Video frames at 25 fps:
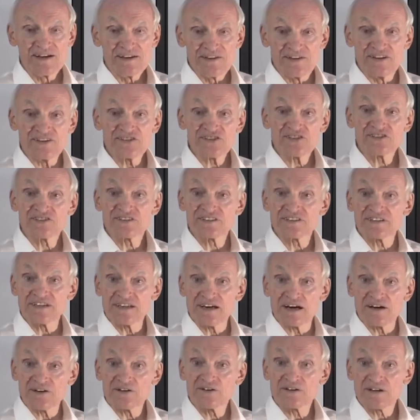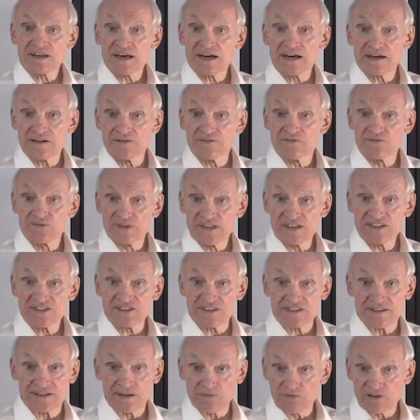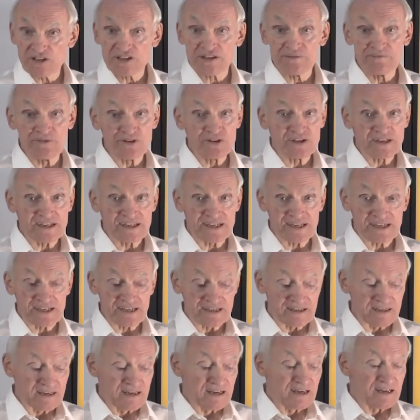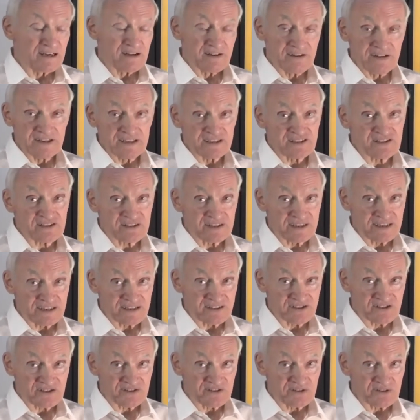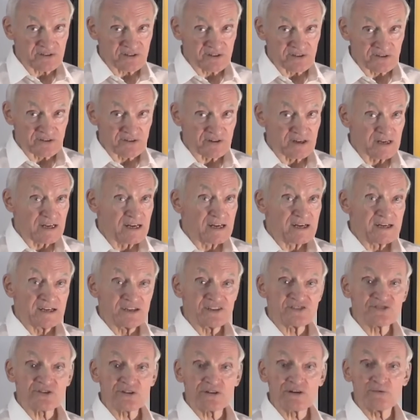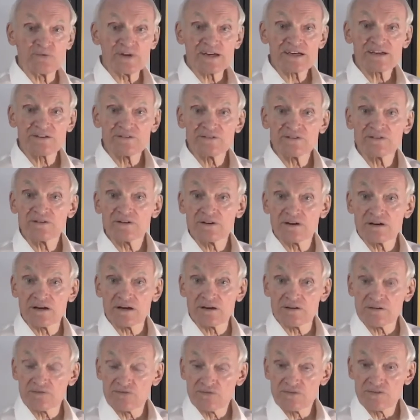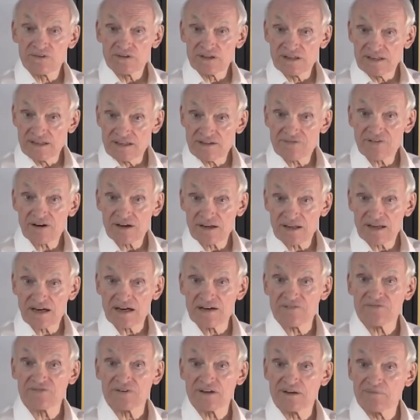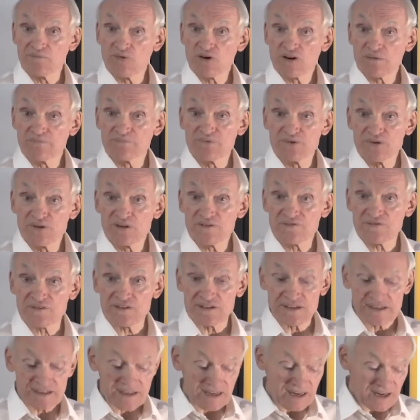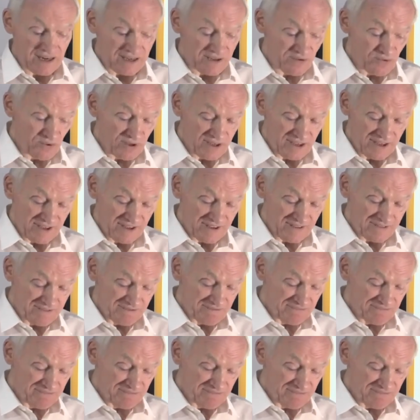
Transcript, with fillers: This is the underlying reason that we're communicating these things to you, is so that we can uh, live our life in a more beautiful and kind way.